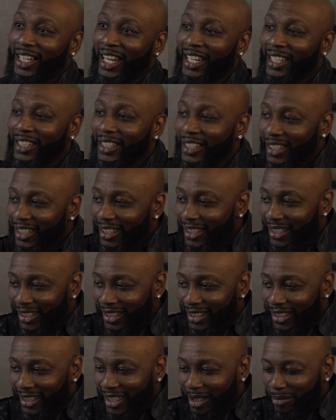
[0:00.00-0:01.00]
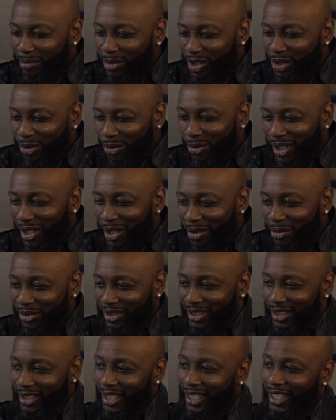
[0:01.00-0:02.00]
like I'm so
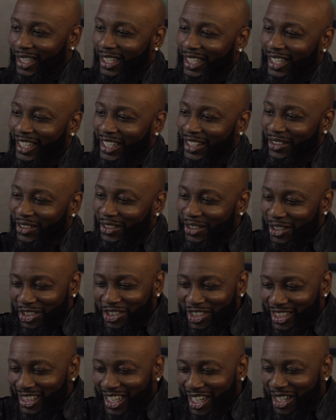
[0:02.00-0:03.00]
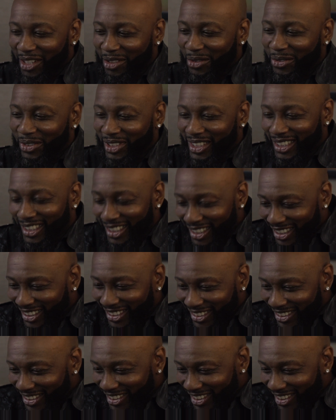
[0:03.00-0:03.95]
close. And all she gotta do is just